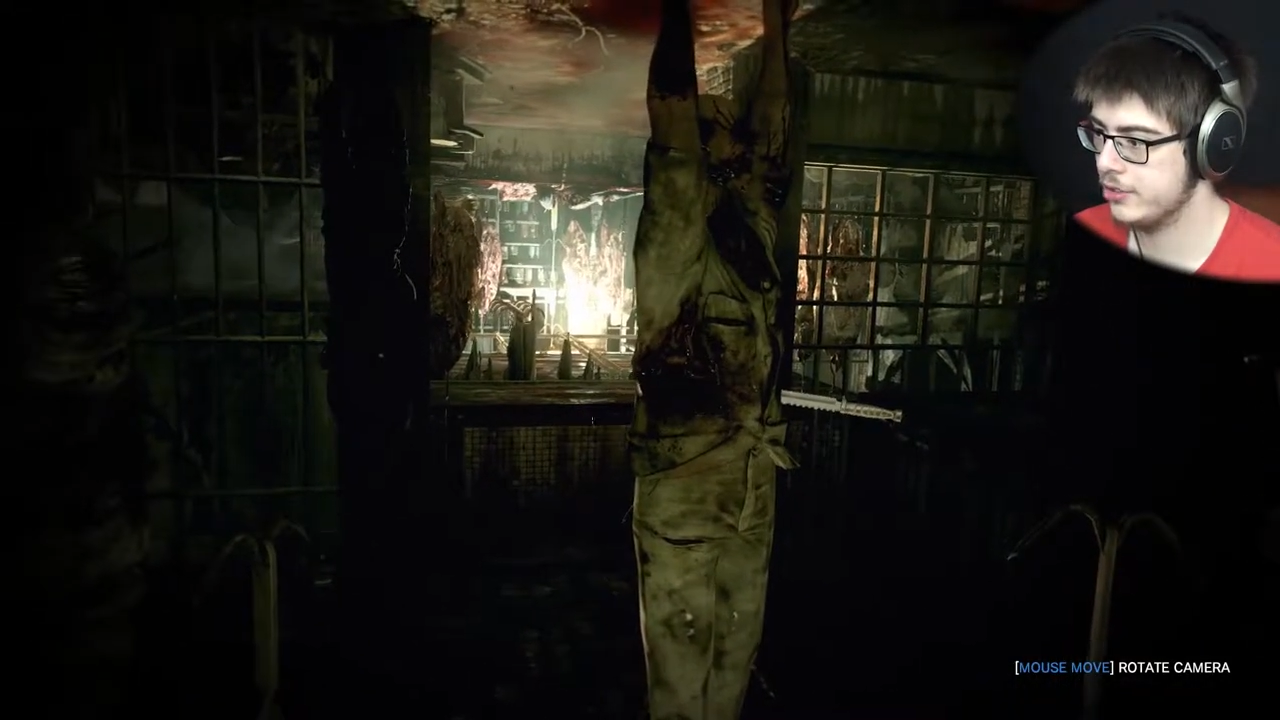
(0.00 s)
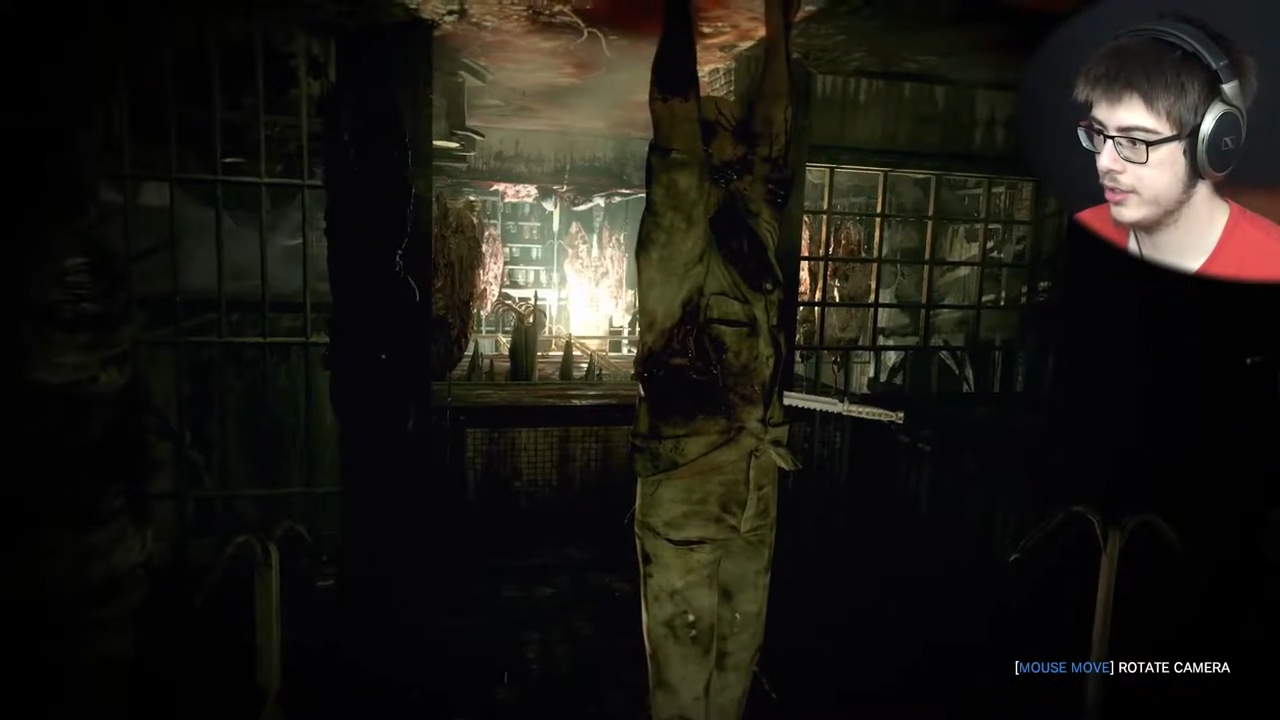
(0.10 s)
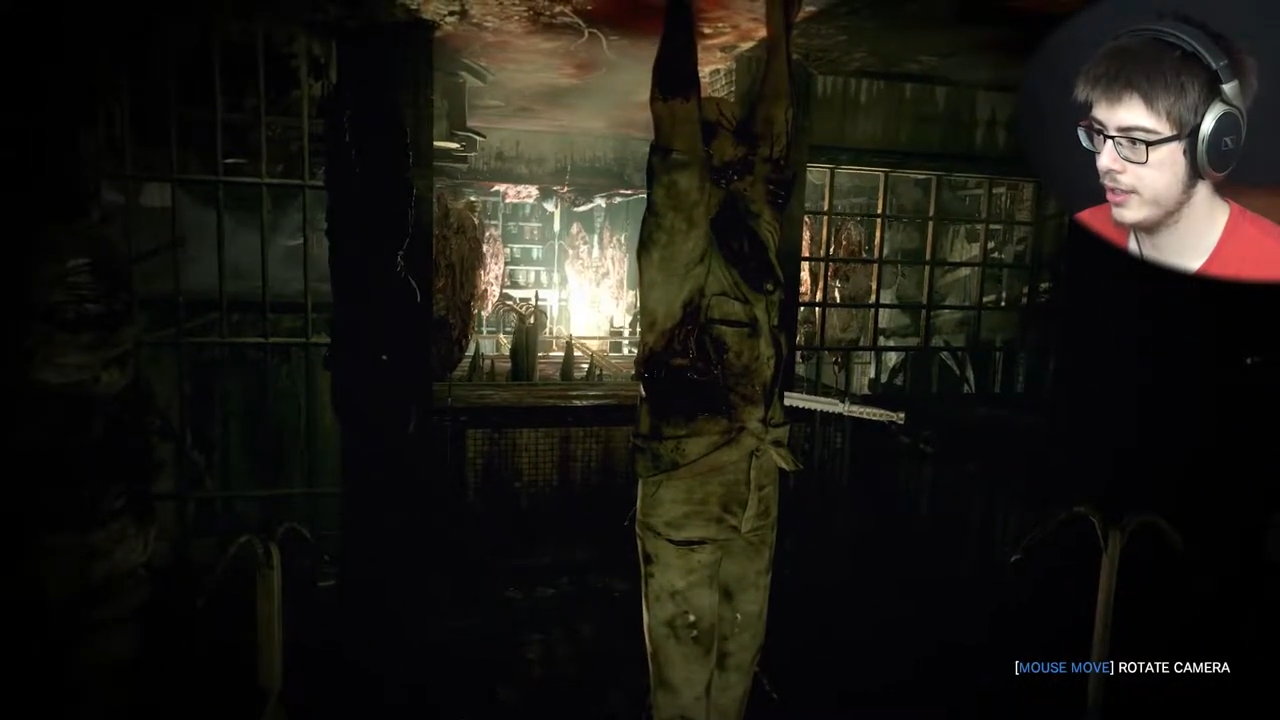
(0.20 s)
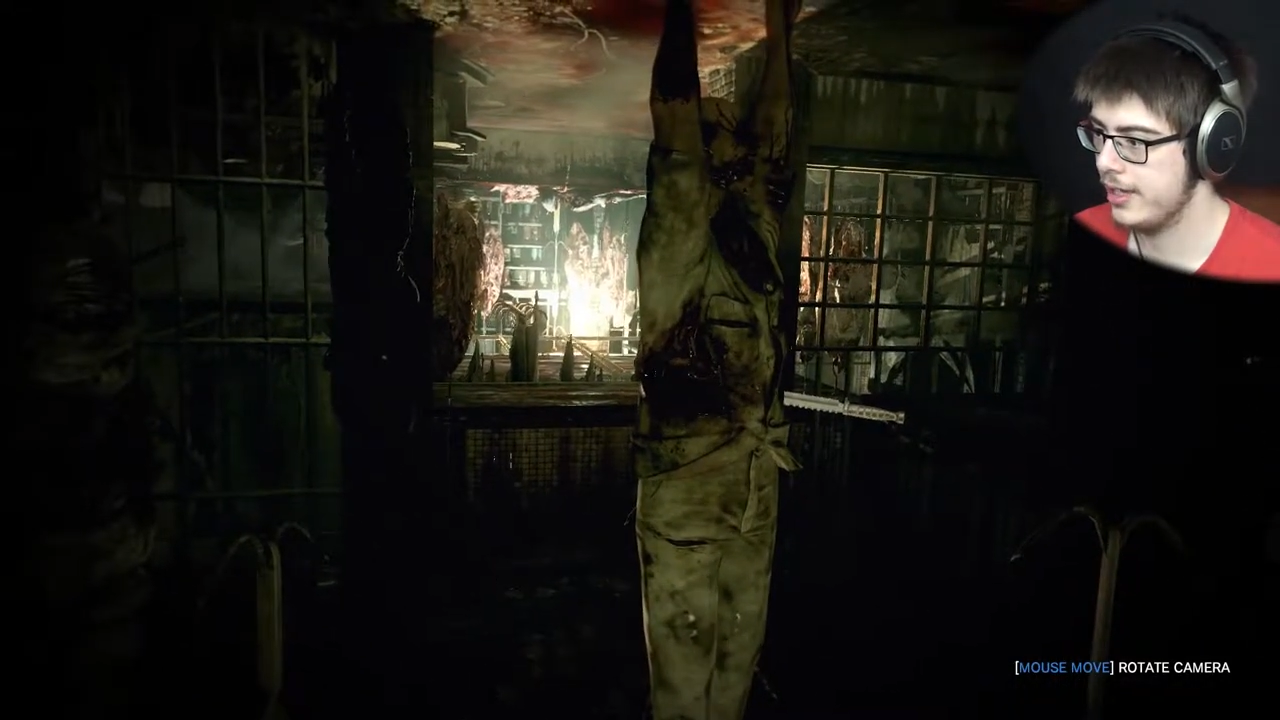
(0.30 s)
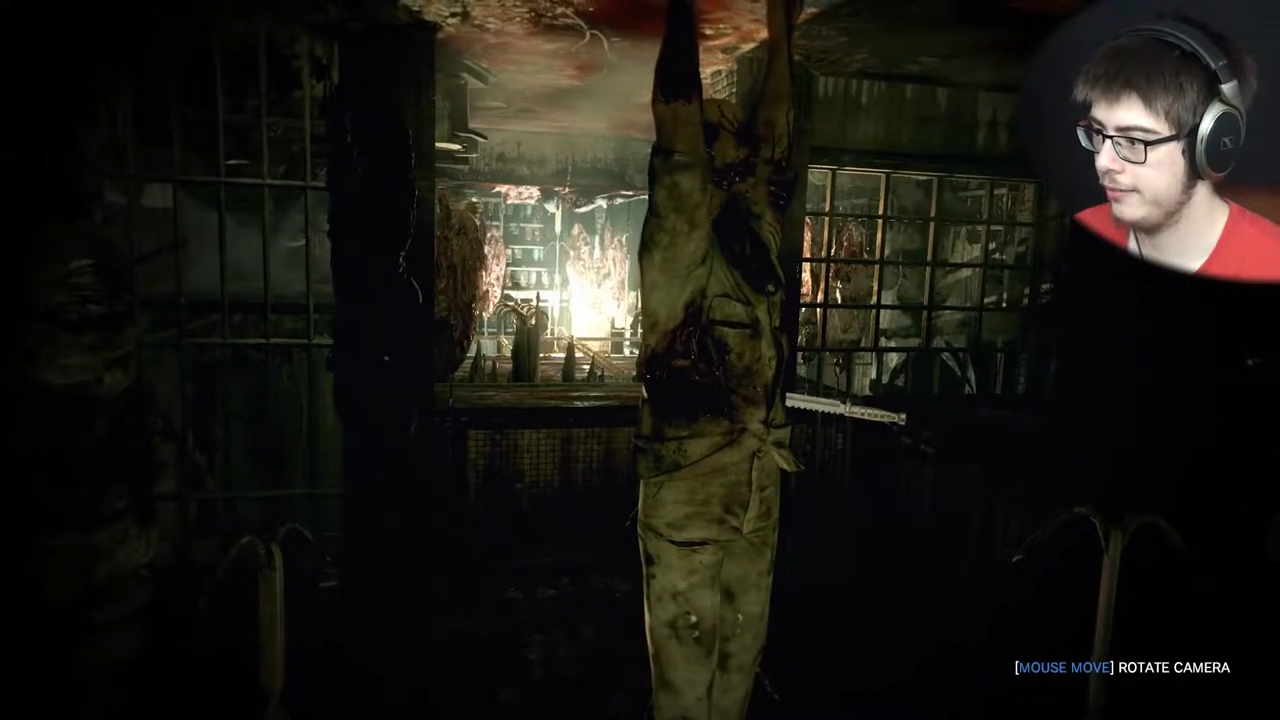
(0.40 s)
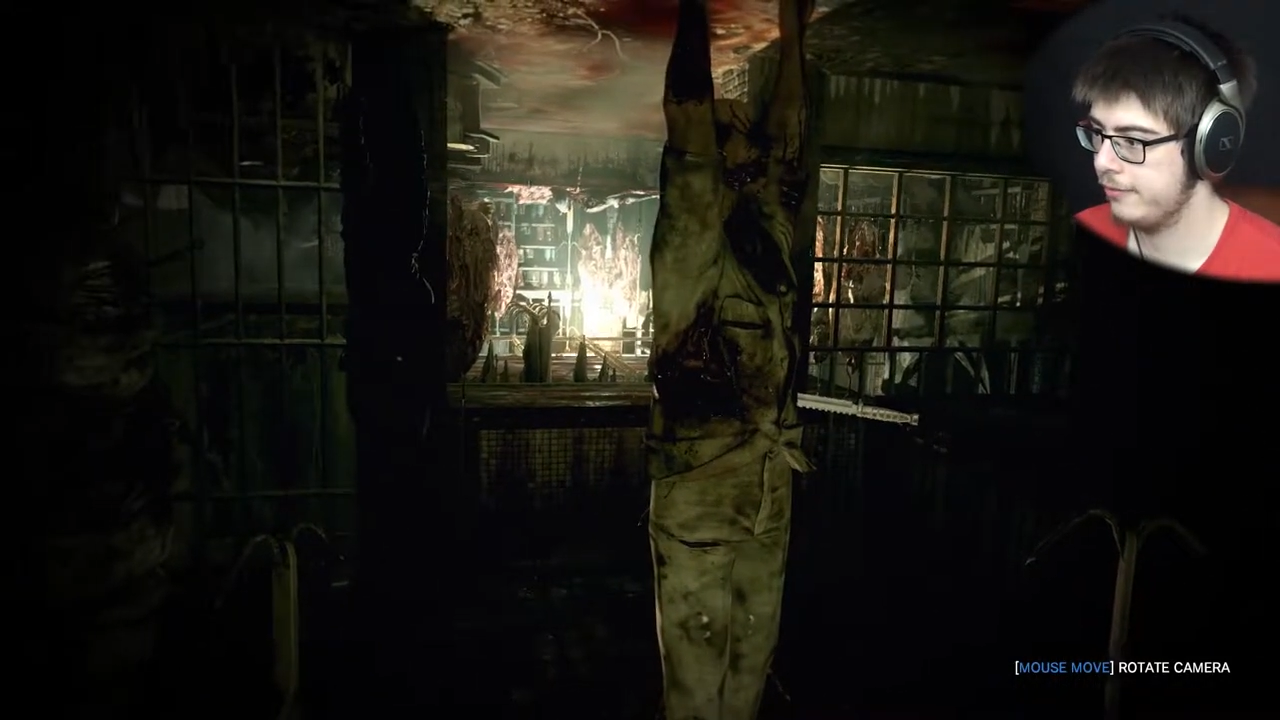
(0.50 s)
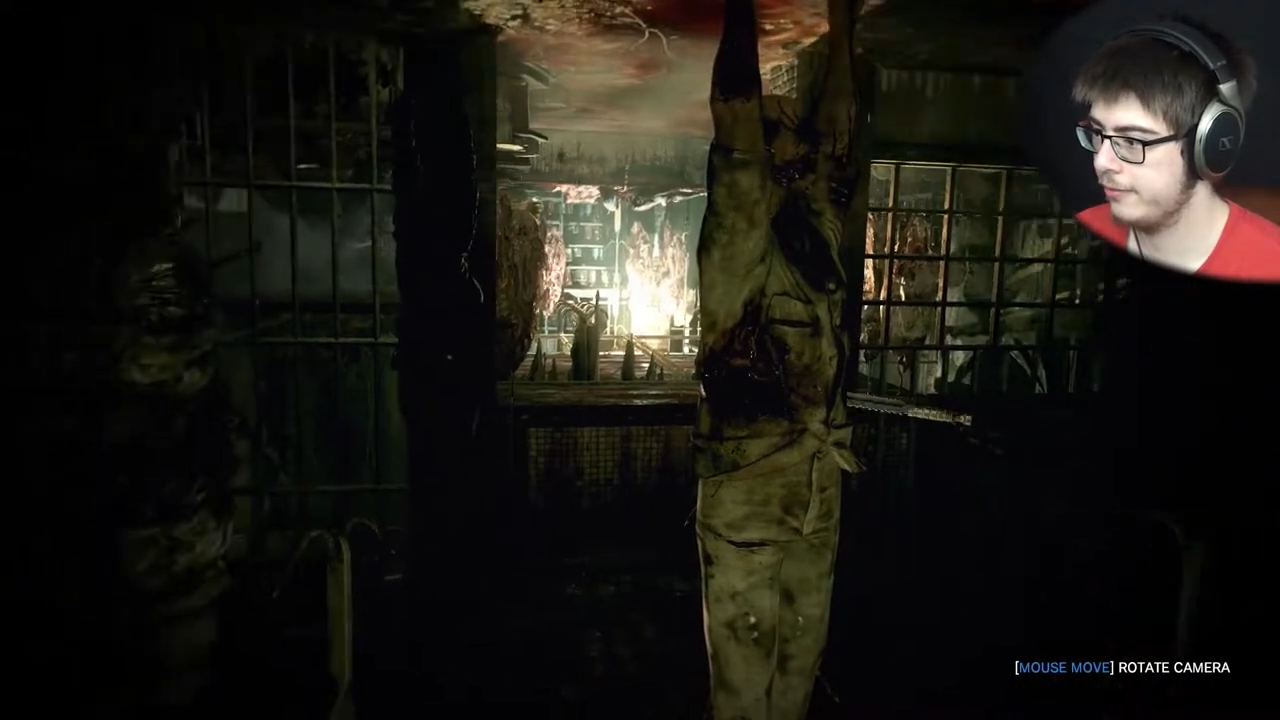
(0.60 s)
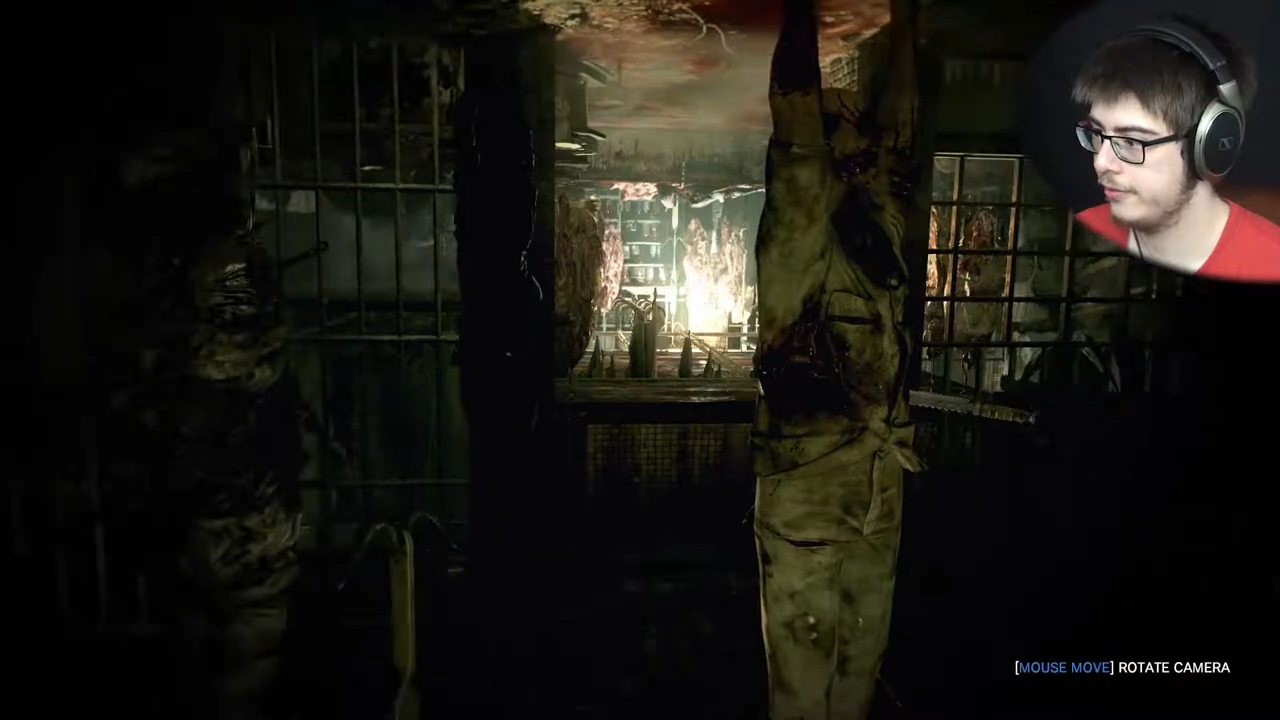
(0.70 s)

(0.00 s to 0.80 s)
there's a knife.